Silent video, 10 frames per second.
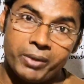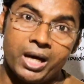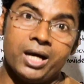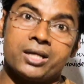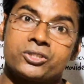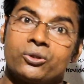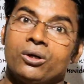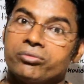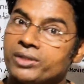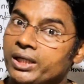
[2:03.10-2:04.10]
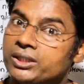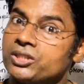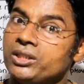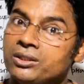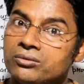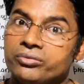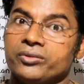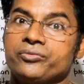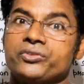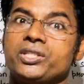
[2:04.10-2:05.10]
part of
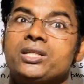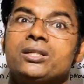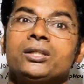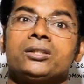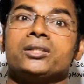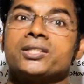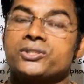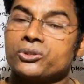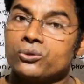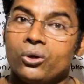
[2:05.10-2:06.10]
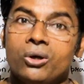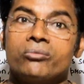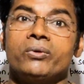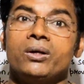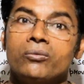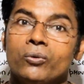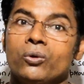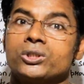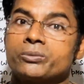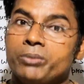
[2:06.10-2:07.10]
1950 this novel
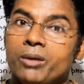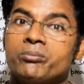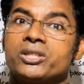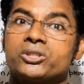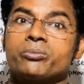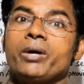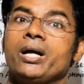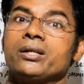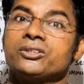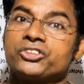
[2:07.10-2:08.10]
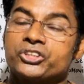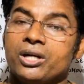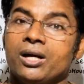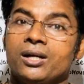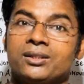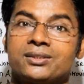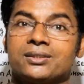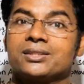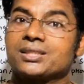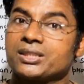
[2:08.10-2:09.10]
was published by Charles